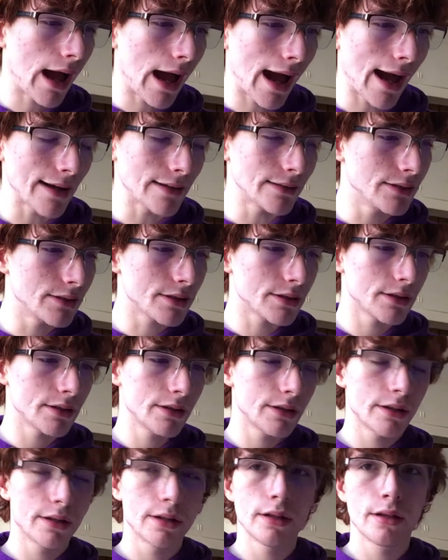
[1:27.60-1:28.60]
And
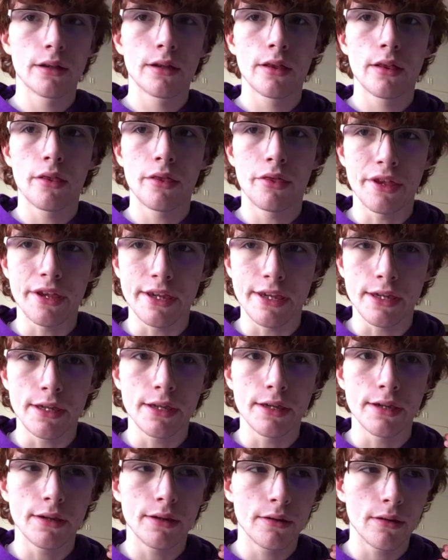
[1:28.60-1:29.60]

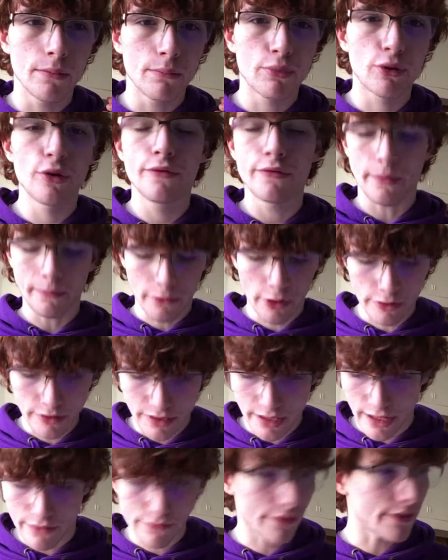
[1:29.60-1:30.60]
the proof I'm going
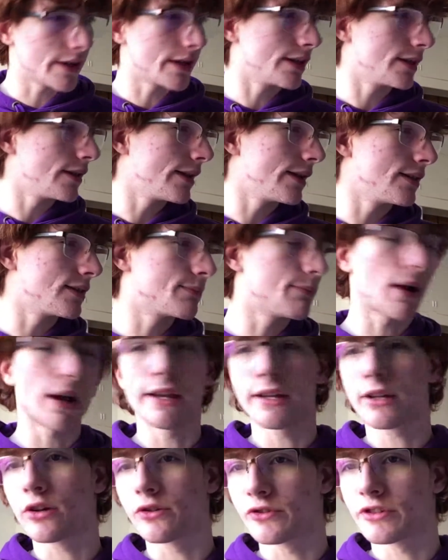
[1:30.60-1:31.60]
to give is
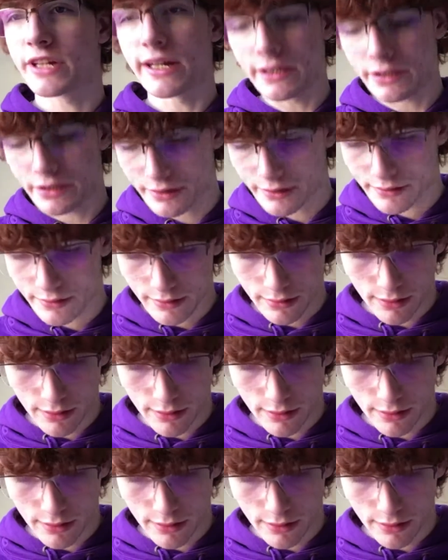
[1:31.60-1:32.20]
by contradiction.